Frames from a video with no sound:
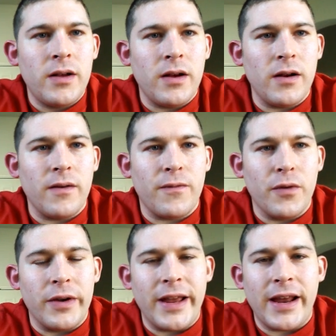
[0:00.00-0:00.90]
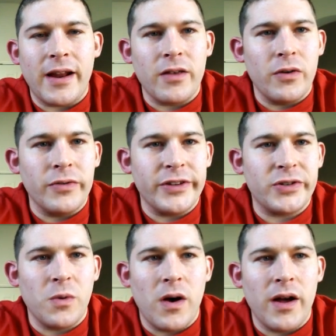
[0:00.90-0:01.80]
in the squat, off the chest, on the
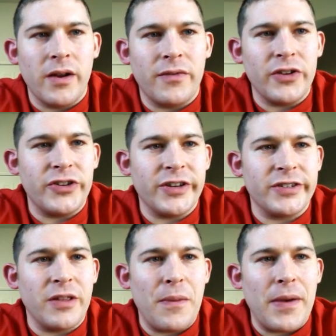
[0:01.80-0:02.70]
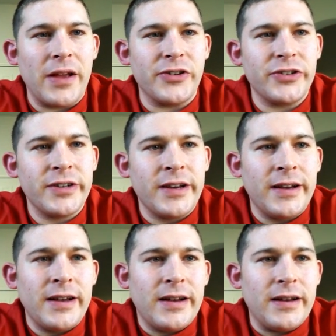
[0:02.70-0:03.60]
bench.
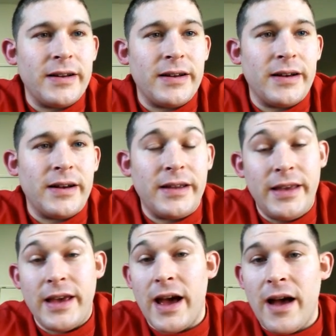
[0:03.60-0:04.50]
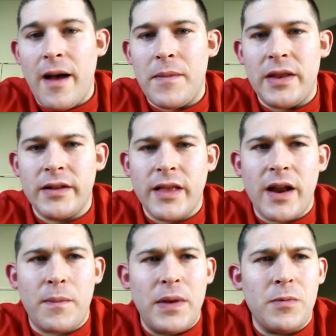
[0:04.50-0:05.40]
I mean, a lot of people
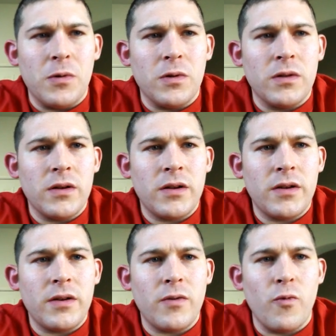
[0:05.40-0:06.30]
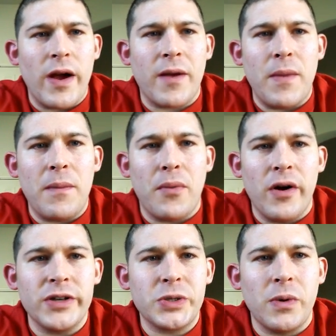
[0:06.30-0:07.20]
recommend pause squats. I personally never
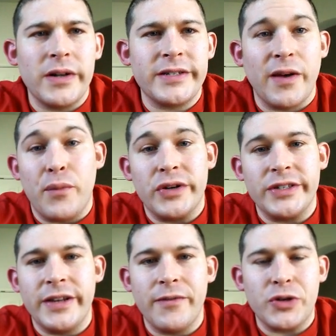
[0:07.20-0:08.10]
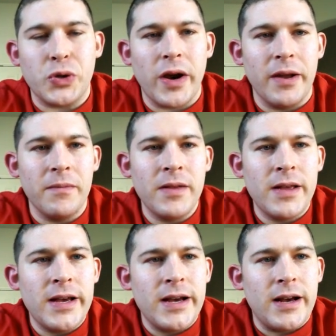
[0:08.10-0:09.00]
tried them.
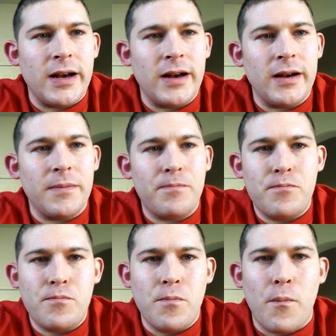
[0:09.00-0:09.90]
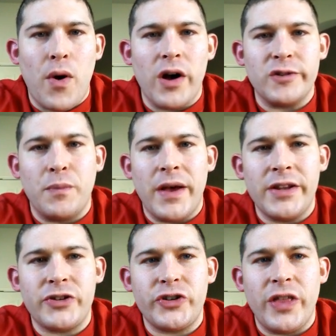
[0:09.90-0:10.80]
Pause bench, that
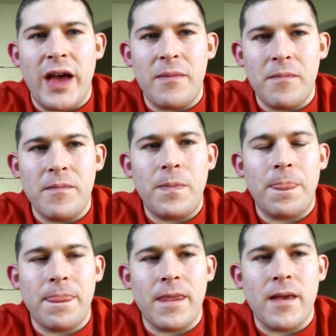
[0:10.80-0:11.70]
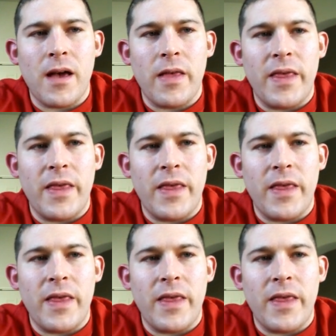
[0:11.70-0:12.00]
might help. I wouldn't